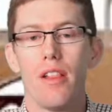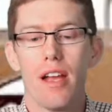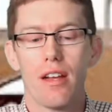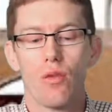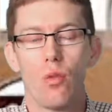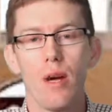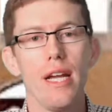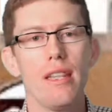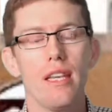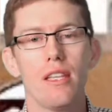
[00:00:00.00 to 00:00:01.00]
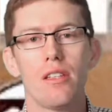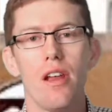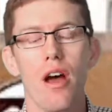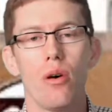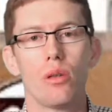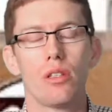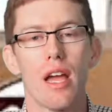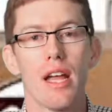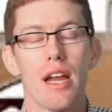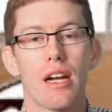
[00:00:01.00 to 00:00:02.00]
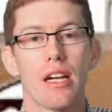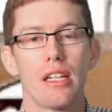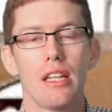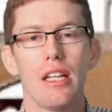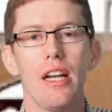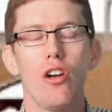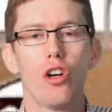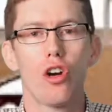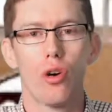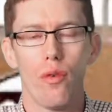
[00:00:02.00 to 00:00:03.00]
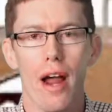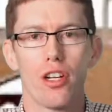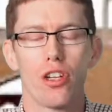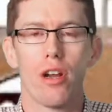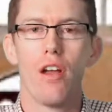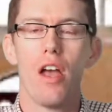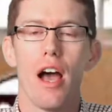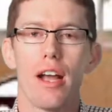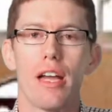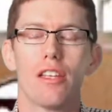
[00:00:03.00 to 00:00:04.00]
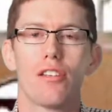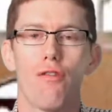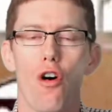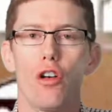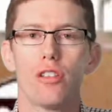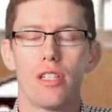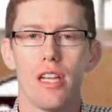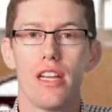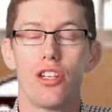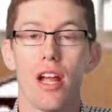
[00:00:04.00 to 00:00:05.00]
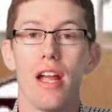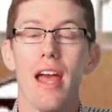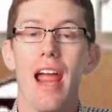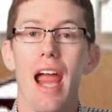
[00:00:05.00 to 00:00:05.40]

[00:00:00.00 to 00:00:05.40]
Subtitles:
they could read these notes and get a clear correction against false teaching